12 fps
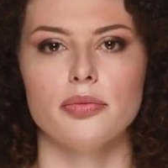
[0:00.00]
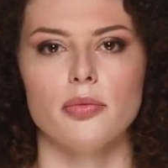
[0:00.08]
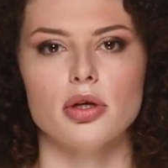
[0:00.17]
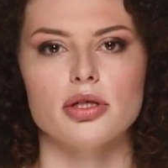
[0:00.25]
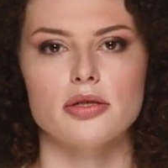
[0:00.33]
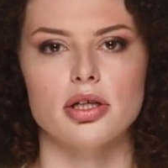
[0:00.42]

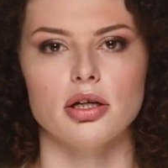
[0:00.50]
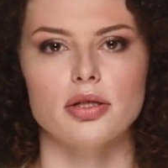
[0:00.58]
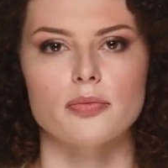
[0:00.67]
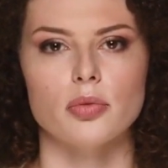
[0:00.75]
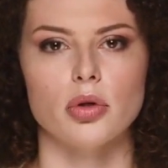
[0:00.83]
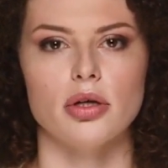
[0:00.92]
One very
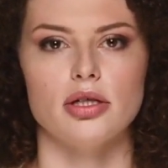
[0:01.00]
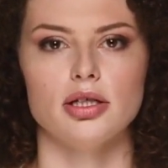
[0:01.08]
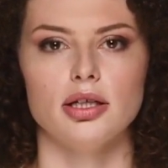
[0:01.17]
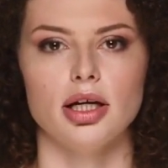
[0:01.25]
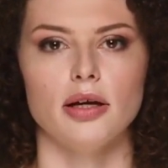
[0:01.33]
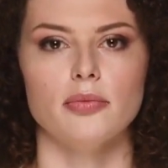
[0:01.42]
important
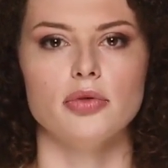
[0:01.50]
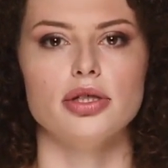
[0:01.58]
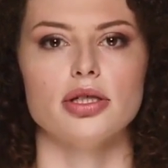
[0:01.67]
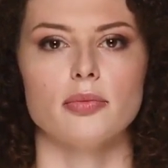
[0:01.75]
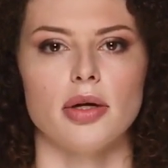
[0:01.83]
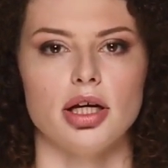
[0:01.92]
stat for
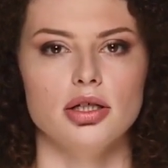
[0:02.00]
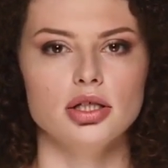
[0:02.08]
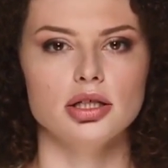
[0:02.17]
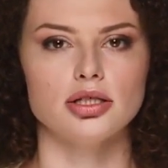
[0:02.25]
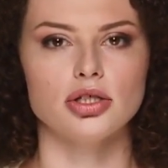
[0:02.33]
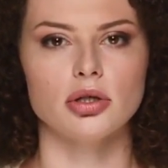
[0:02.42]
this match
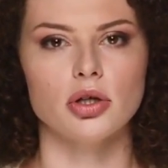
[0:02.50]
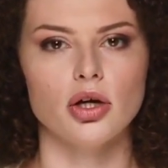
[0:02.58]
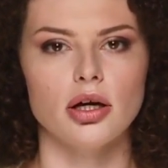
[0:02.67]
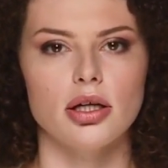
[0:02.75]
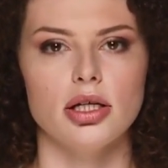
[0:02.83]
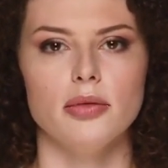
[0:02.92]
is on
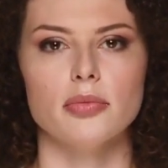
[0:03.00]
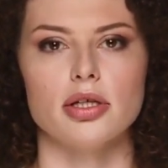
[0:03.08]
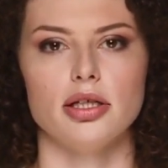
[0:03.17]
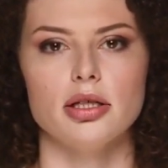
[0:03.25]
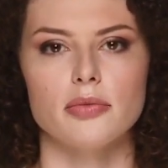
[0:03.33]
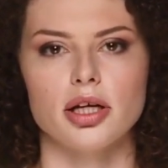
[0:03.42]
hard. In
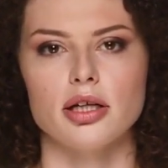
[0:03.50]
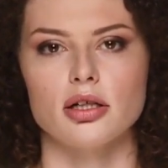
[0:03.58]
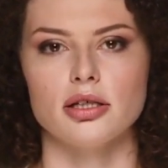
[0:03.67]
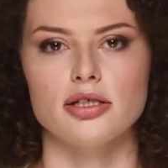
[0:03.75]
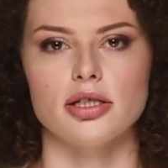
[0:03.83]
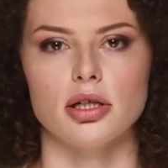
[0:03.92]
recent
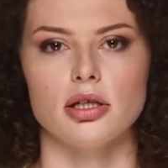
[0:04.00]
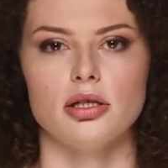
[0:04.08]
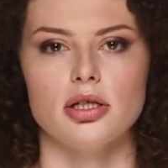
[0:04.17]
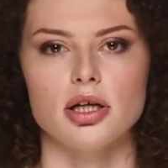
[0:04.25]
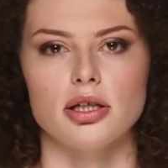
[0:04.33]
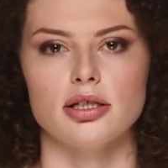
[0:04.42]
matches,
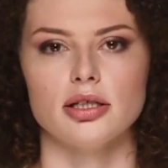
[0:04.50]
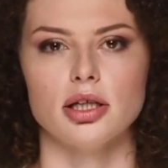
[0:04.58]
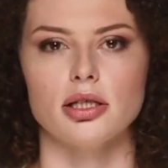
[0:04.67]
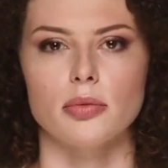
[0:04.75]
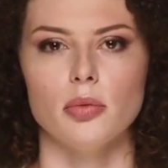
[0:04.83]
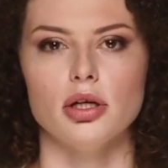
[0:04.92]
Tauson
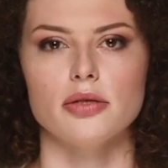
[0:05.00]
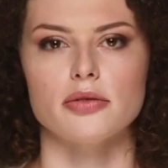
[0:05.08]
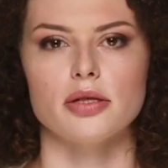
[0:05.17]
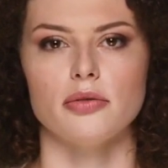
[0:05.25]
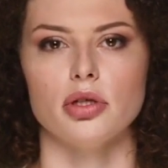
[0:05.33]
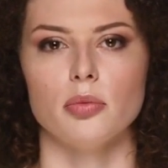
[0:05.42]
has won
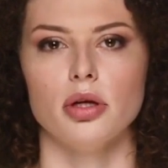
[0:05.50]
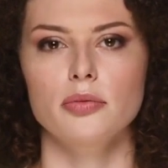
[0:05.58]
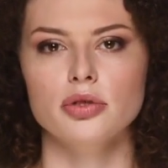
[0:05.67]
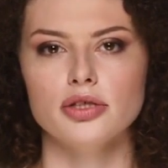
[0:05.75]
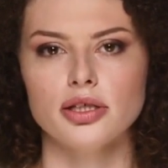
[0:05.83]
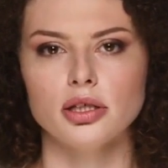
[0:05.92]

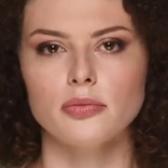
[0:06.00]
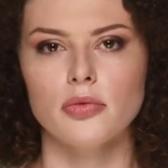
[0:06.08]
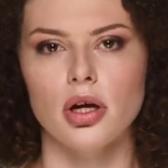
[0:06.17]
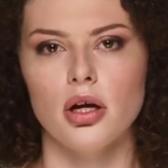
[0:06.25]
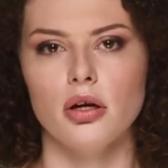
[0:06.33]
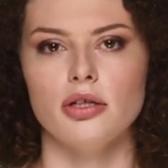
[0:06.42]
51% of
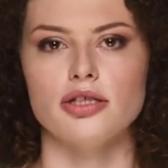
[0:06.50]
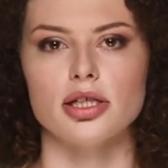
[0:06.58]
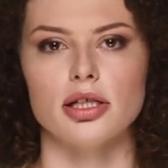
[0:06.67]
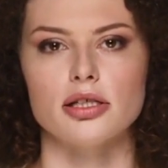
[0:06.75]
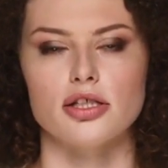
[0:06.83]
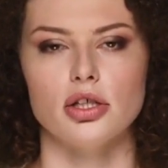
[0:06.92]
her own
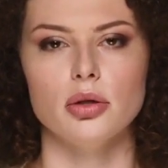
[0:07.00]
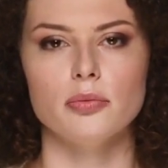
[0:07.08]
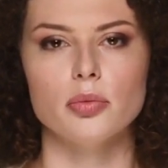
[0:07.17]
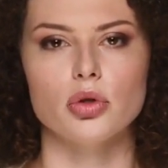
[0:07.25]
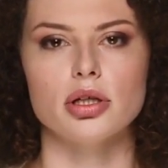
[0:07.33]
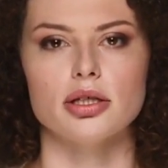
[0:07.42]
second serve
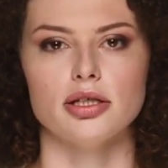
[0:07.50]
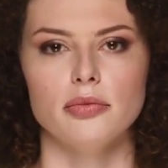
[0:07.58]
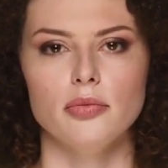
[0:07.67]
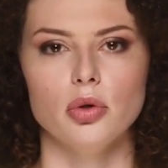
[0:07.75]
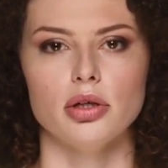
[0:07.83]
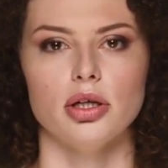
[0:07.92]
points
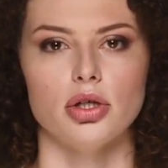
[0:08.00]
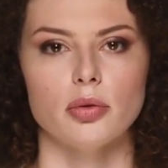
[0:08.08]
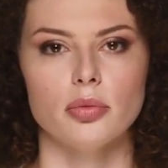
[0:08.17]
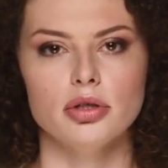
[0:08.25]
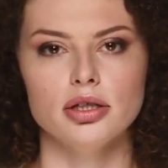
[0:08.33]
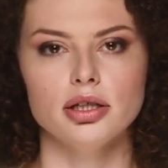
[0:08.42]
and
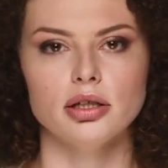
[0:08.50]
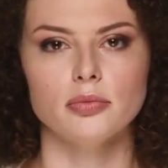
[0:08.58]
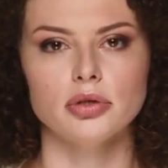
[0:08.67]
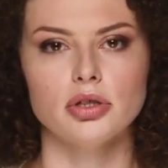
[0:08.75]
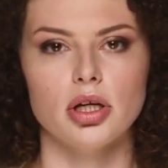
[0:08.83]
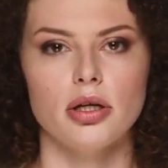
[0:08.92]
42% of
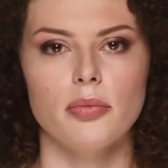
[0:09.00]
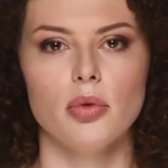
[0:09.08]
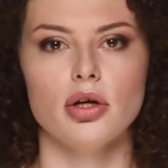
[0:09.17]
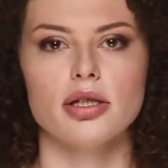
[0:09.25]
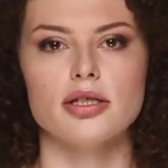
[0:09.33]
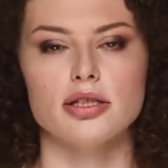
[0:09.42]
return
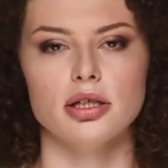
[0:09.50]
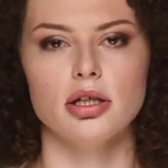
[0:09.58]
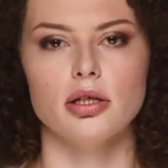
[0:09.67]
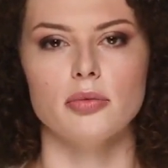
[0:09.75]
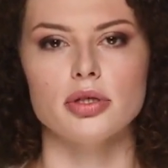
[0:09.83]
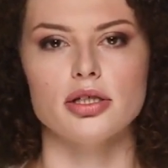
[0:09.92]
points,
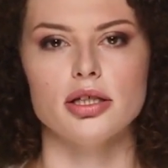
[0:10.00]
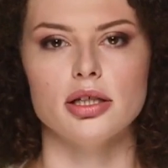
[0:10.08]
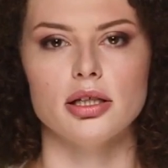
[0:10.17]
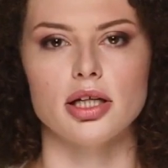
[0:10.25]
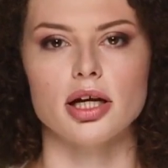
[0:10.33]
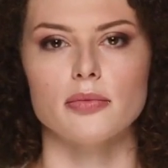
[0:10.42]
versus
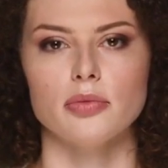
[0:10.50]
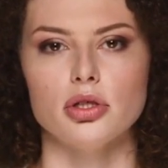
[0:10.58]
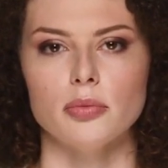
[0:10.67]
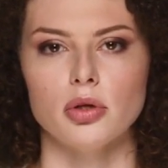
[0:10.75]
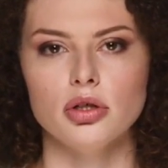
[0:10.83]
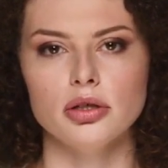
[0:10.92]
an average
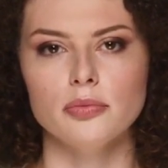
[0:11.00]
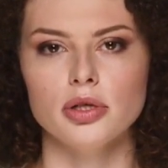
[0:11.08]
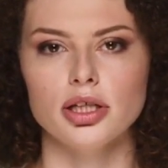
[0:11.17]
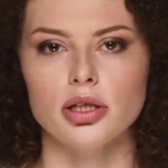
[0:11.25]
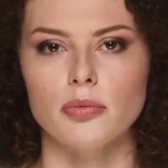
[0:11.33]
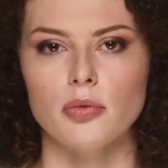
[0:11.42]
opponent
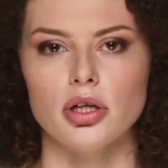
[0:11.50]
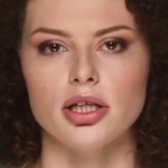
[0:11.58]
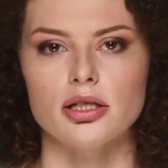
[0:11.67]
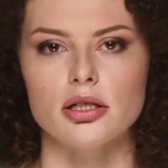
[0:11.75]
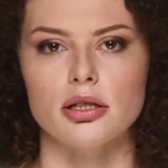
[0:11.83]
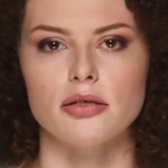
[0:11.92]
rank of
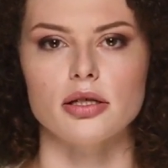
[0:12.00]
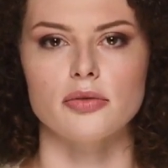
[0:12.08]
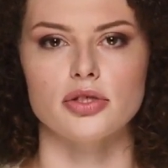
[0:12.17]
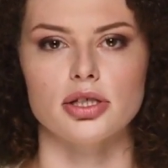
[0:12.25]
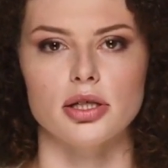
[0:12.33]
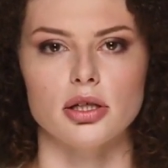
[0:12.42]

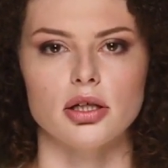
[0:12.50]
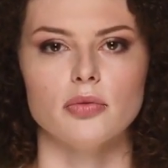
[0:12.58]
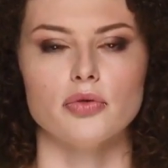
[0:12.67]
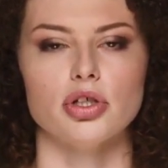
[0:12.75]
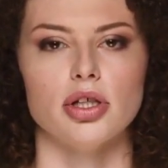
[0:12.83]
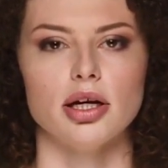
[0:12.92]
150,
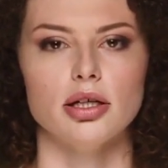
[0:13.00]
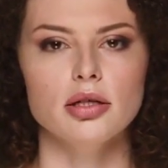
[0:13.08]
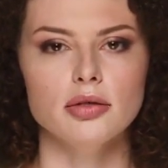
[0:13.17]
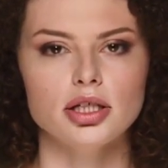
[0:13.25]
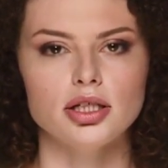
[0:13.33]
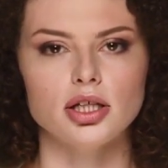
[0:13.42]
while
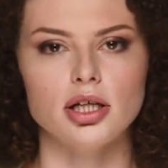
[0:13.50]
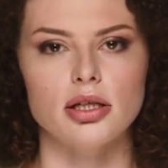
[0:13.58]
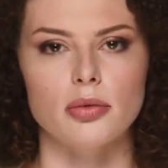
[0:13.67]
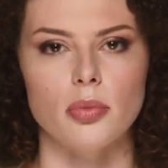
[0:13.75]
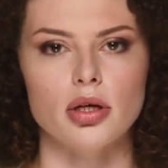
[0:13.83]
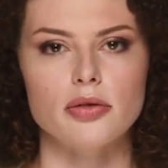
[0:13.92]
Azarenka
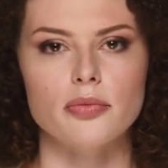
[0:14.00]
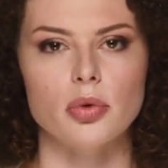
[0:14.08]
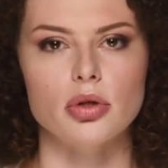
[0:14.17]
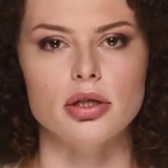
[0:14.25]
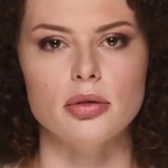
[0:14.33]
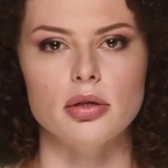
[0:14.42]
has won
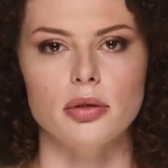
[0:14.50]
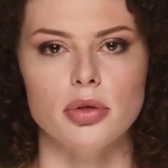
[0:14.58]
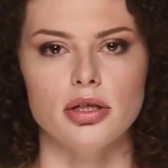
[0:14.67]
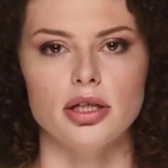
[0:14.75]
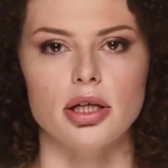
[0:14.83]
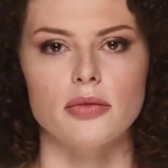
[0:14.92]

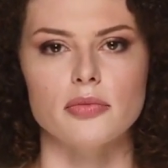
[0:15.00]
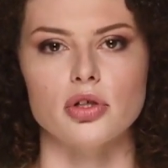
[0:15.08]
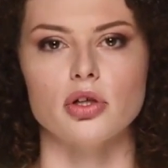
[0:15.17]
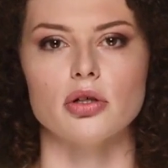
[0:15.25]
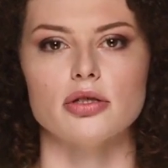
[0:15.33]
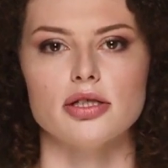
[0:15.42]
43% of
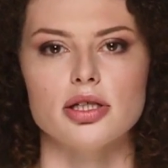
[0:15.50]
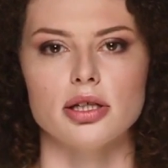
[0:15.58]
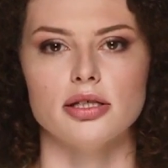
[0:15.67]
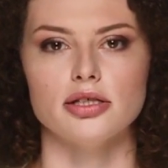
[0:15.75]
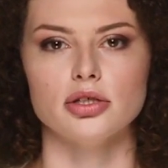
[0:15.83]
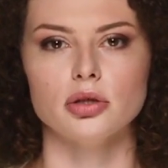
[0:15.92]
her own
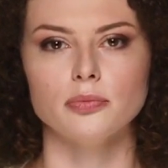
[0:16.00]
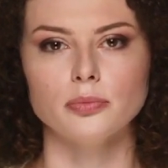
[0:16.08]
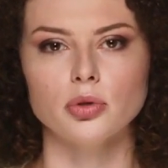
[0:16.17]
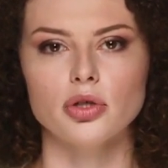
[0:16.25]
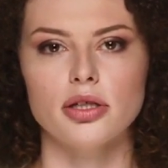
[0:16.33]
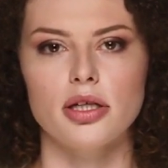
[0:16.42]
second serve
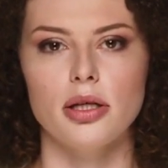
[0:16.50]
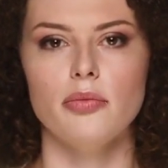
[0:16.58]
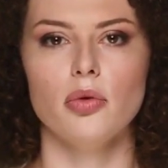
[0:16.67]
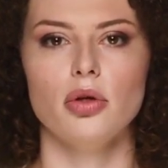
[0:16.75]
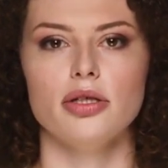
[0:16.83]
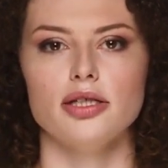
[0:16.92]
points and
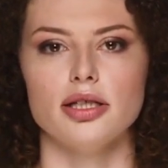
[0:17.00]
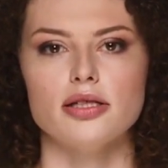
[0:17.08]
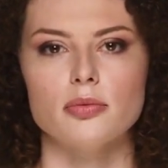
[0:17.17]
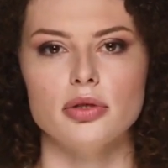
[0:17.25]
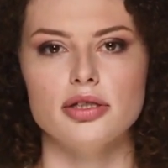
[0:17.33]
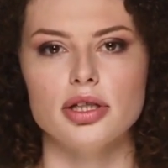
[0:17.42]

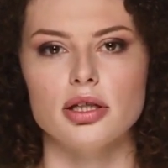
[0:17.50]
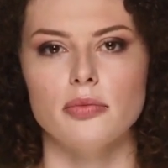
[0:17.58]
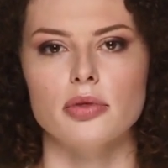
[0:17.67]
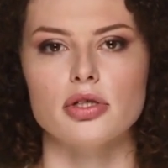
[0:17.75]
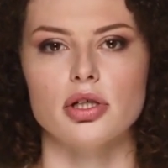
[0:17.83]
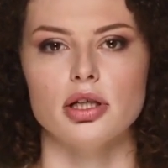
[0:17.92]
46%
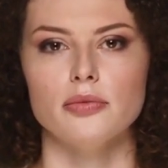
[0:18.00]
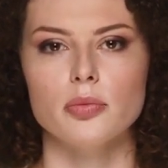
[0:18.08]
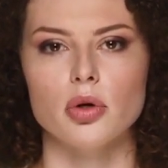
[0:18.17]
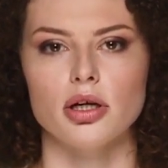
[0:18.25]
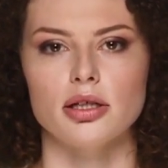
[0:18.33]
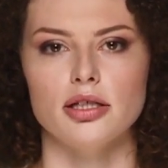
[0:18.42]
of return
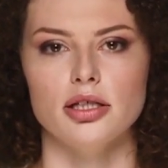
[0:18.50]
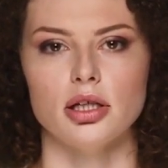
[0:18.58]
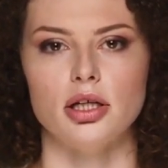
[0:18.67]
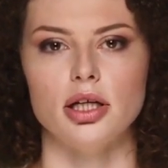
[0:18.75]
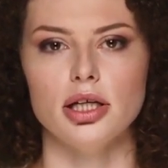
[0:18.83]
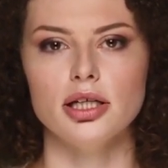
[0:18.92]
points,
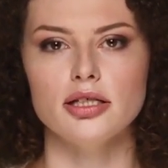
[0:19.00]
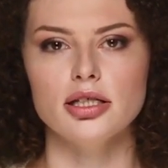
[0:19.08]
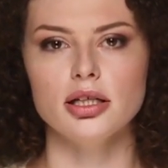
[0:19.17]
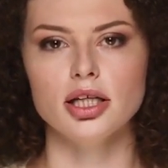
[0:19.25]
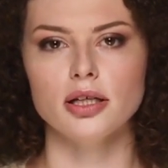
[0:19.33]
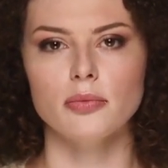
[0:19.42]
against
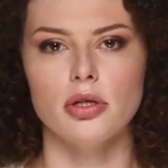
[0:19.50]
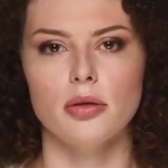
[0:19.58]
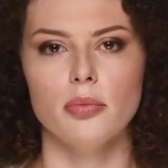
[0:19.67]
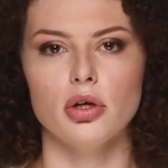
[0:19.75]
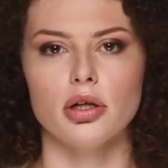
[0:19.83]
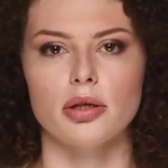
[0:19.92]
an average
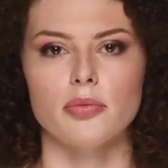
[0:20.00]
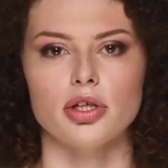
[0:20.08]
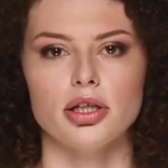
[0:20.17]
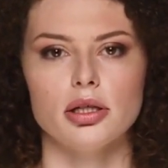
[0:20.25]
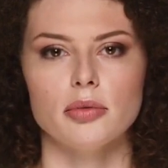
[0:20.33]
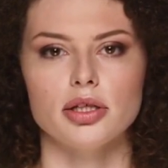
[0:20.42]
opponent
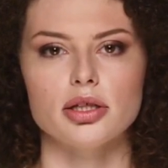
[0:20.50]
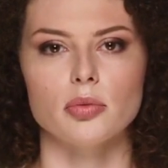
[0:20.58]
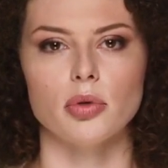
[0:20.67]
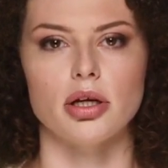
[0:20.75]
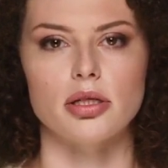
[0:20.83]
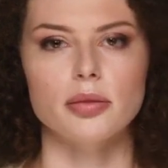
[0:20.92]
rank of
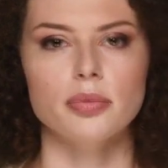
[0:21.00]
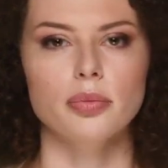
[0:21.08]
81.